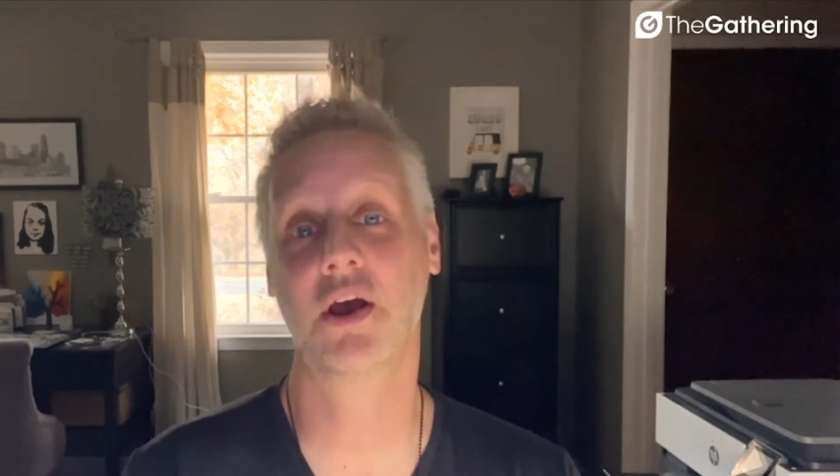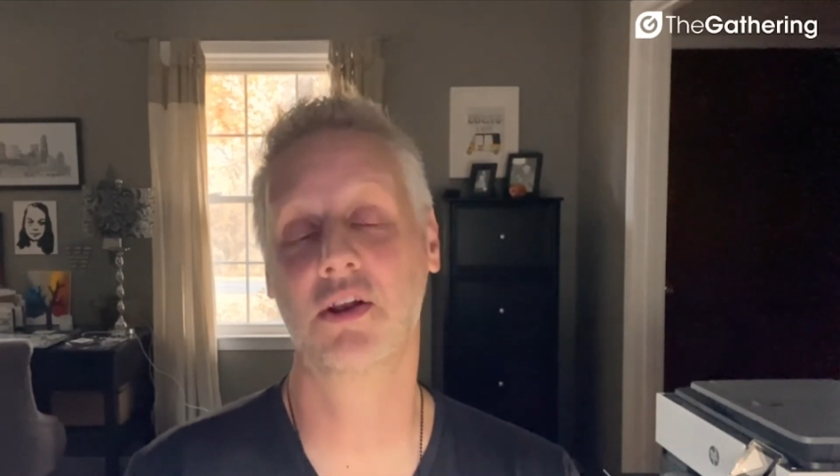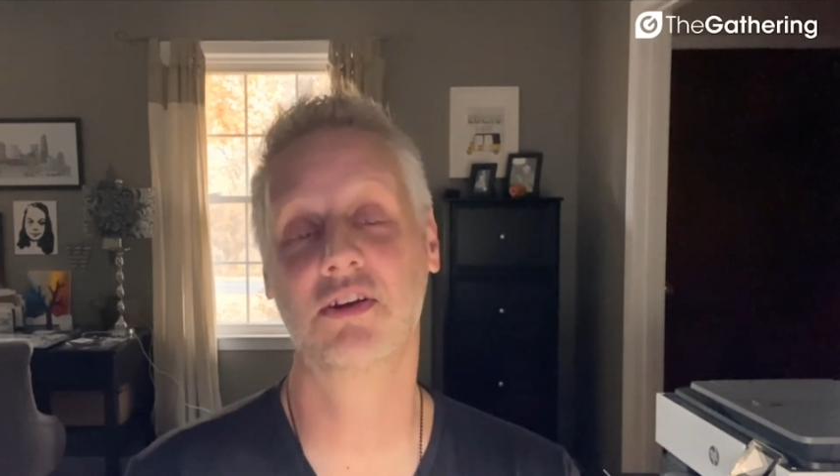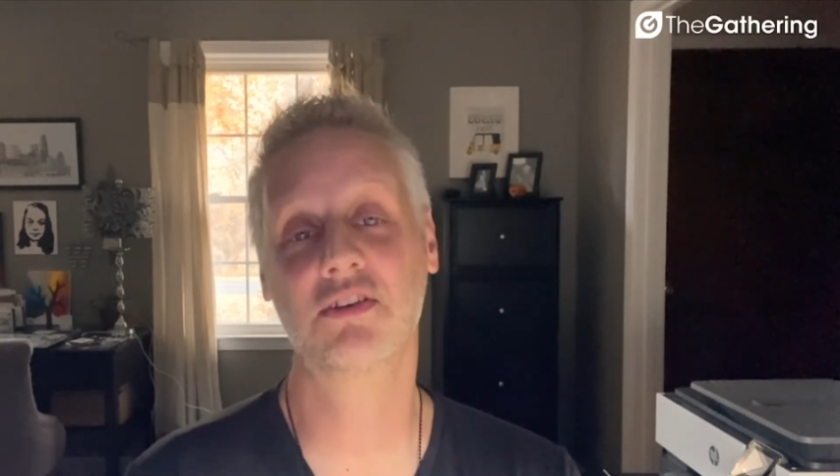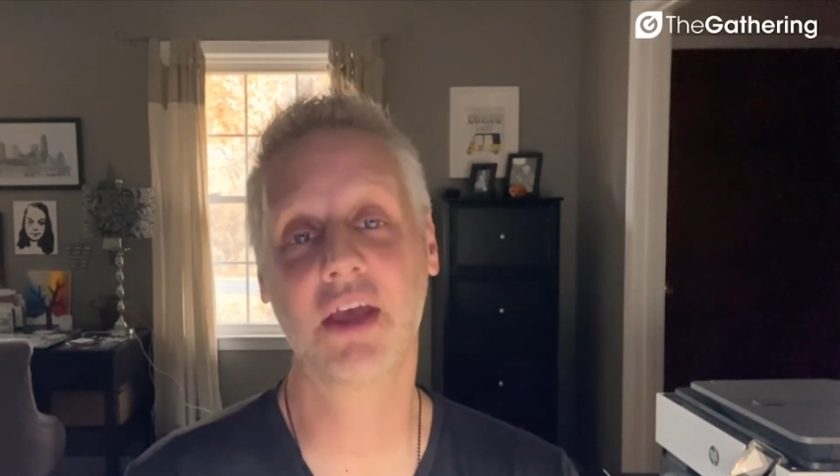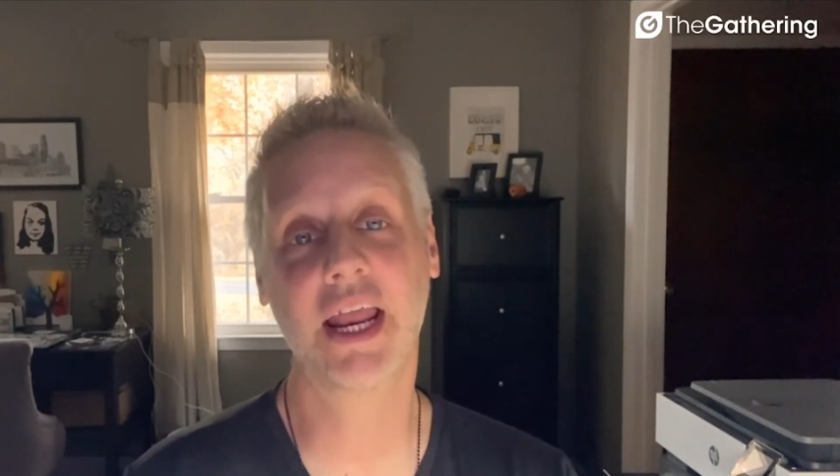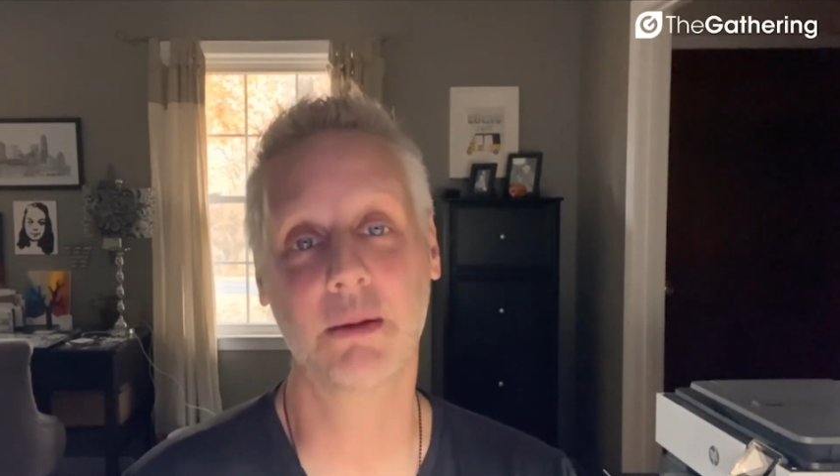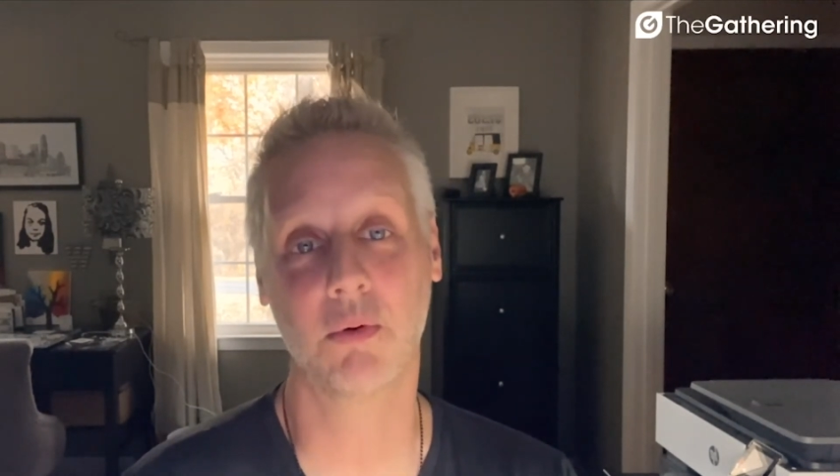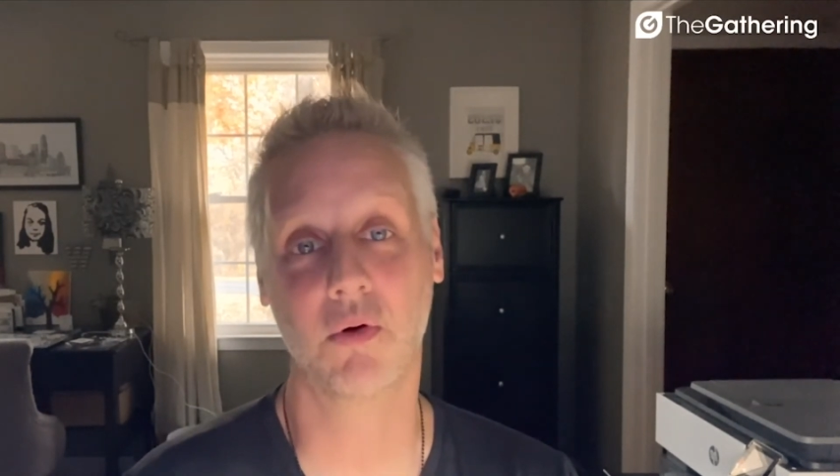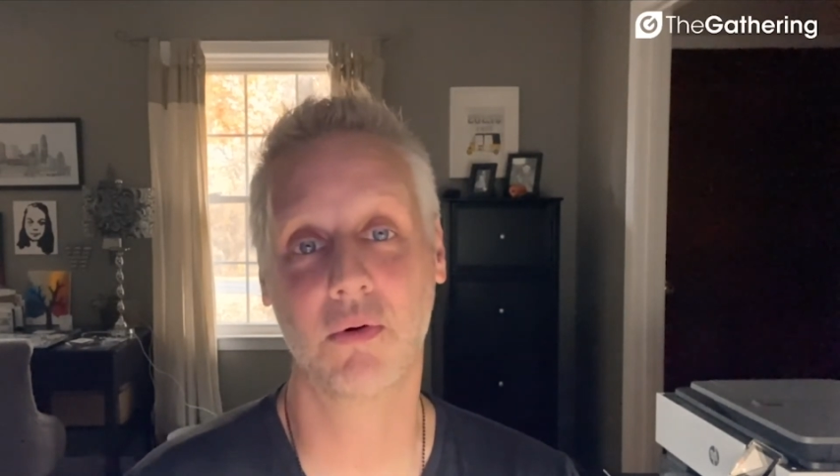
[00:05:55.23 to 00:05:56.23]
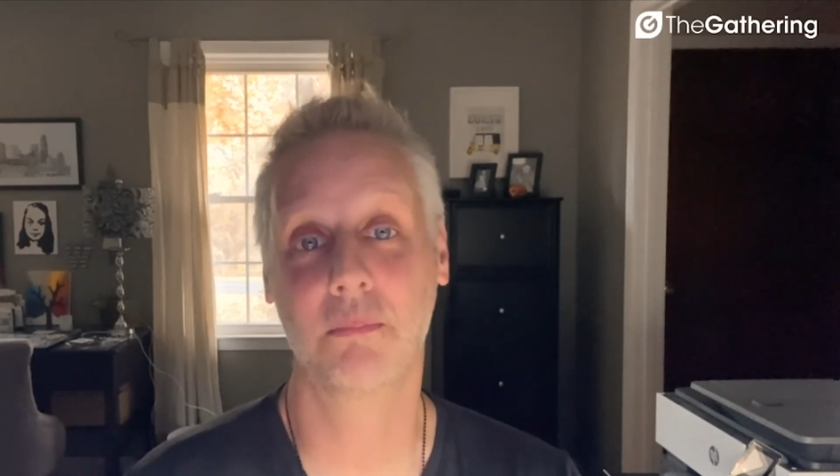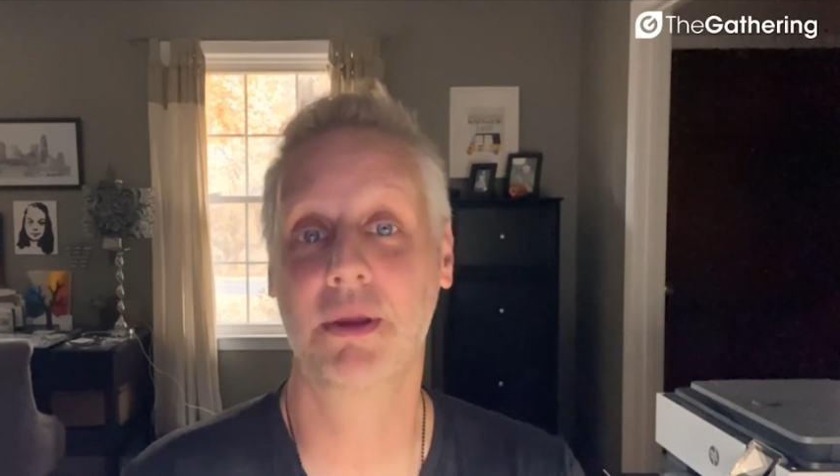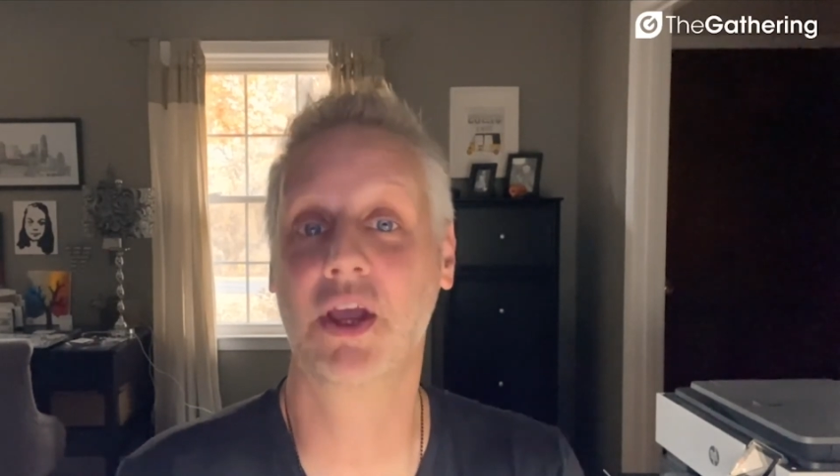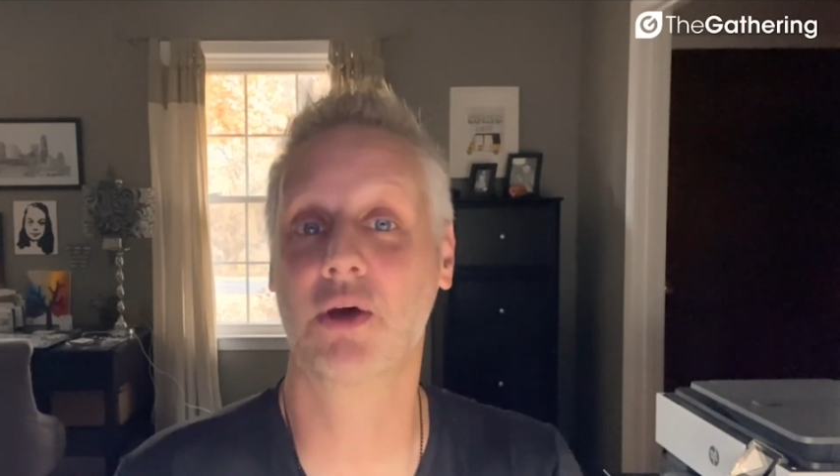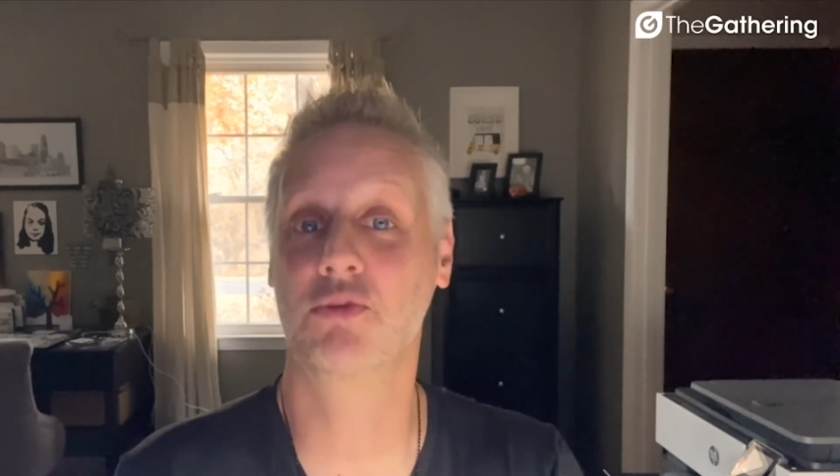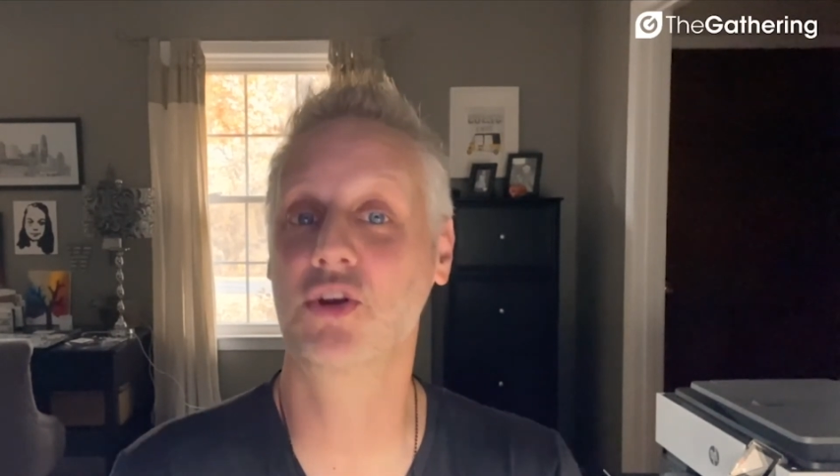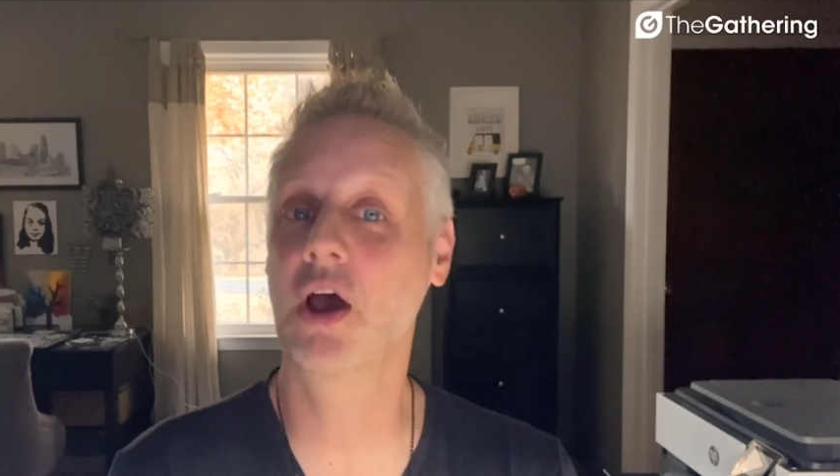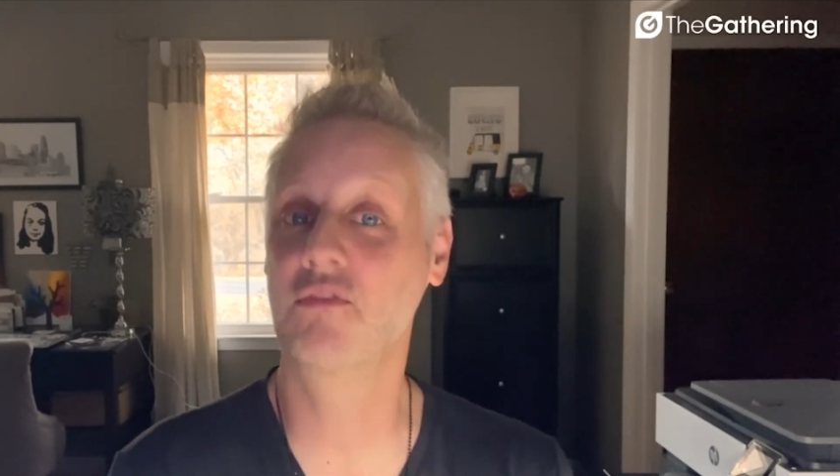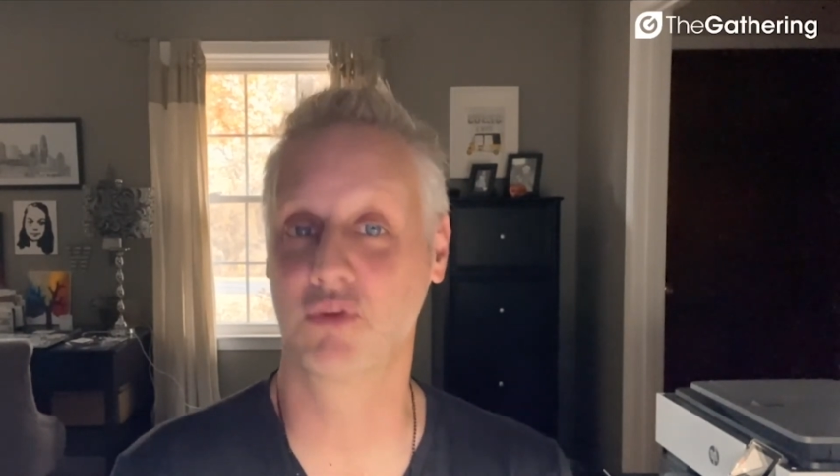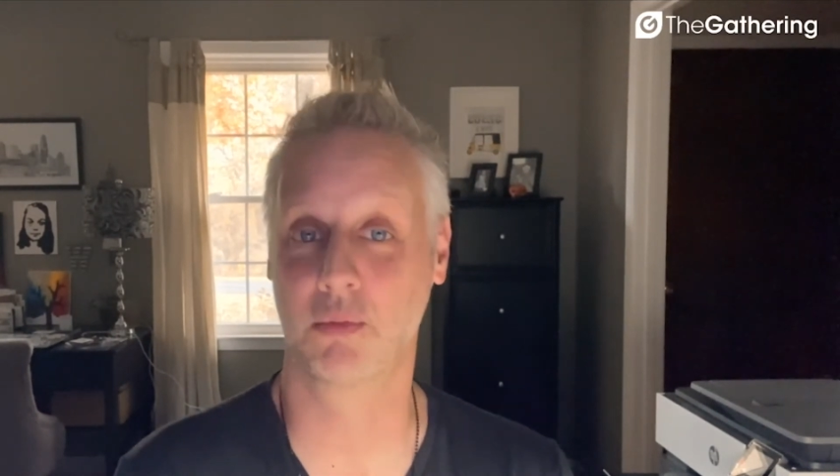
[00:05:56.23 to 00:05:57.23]
uncontainable becomes
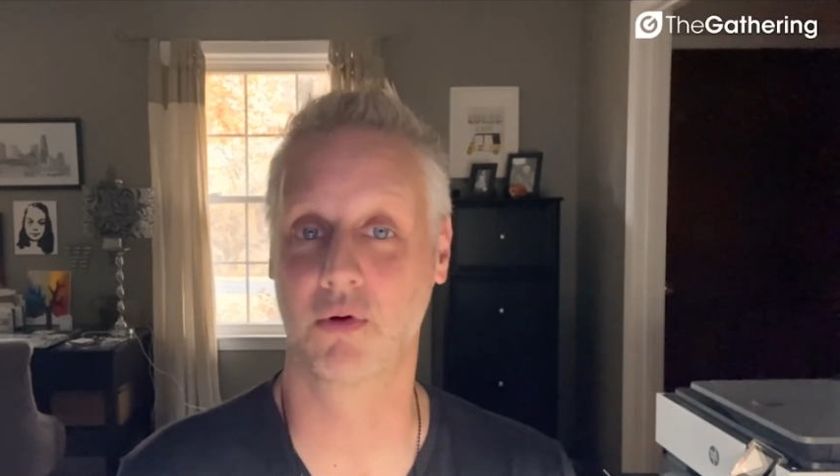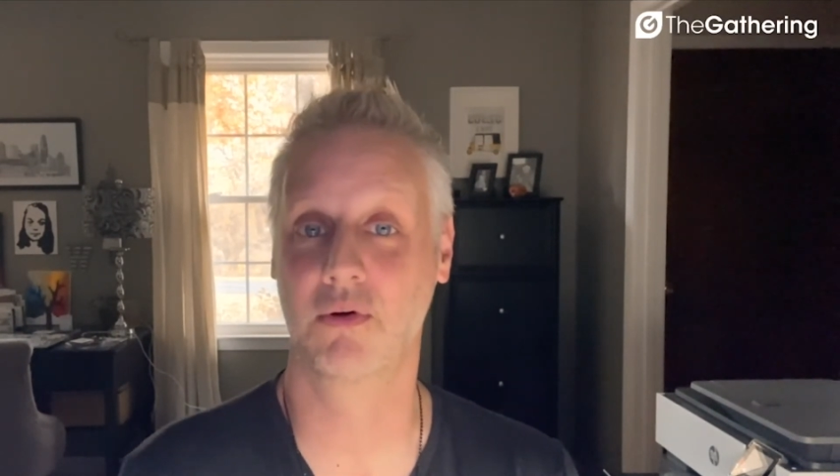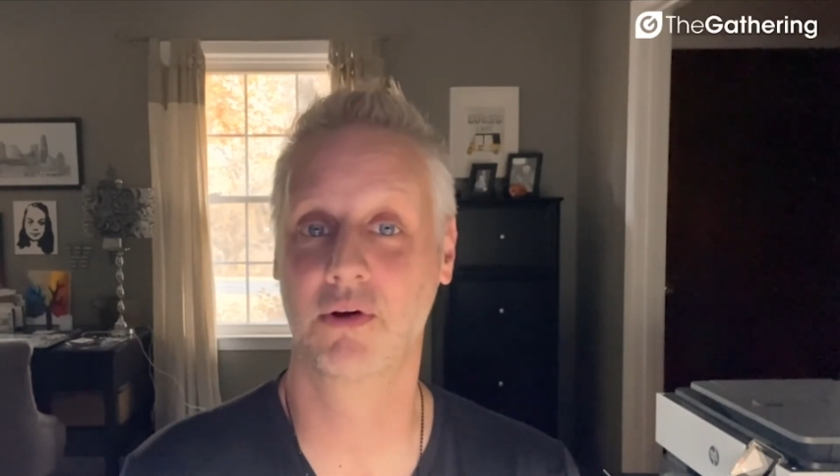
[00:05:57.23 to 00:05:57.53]
uncomfortable,